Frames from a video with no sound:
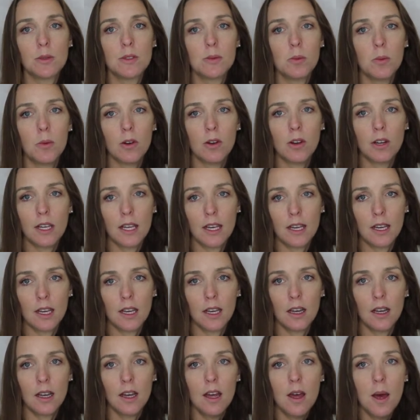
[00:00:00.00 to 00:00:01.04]
was
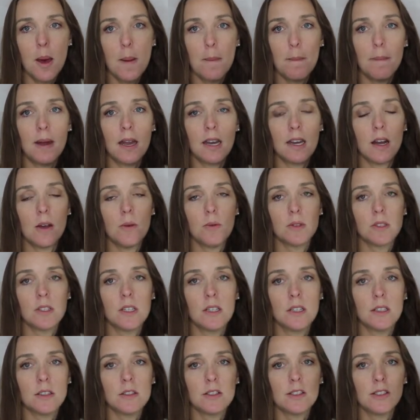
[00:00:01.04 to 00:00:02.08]
working and I was
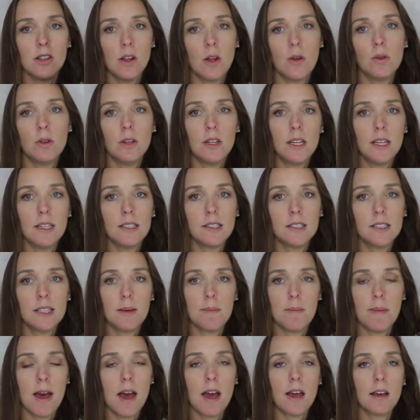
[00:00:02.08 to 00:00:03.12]
going to slowly
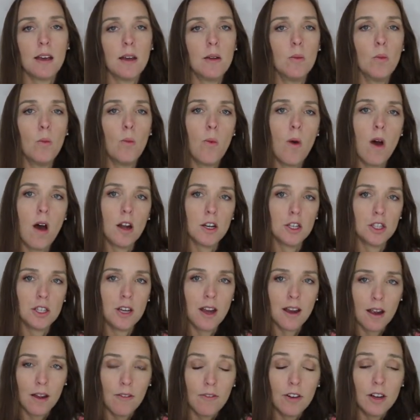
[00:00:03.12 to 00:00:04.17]
sit back and watch
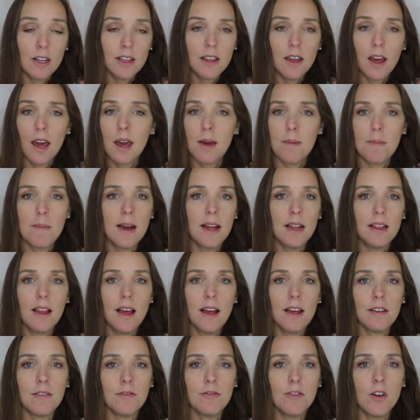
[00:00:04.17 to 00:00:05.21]
everything in my
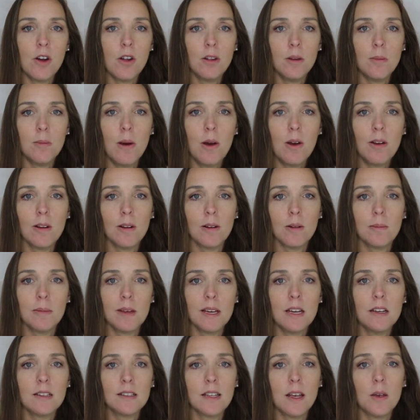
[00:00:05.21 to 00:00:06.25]
life fall apart
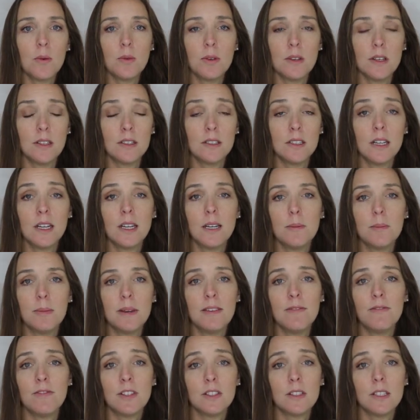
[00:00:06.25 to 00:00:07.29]
because I was going to
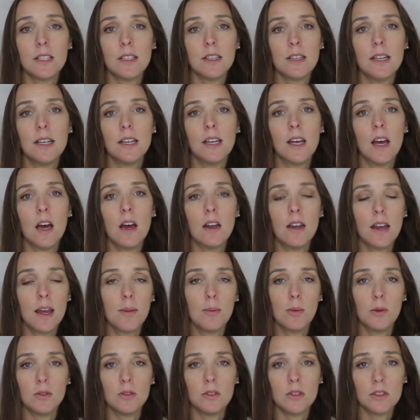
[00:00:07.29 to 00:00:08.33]
be physically
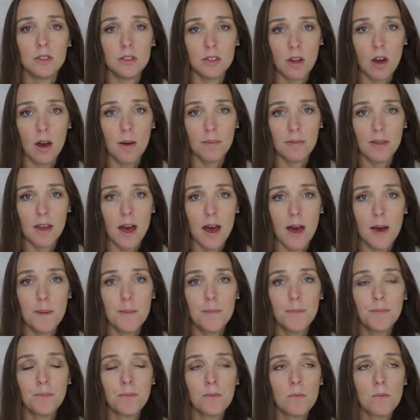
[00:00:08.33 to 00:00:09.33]
unable to stop that.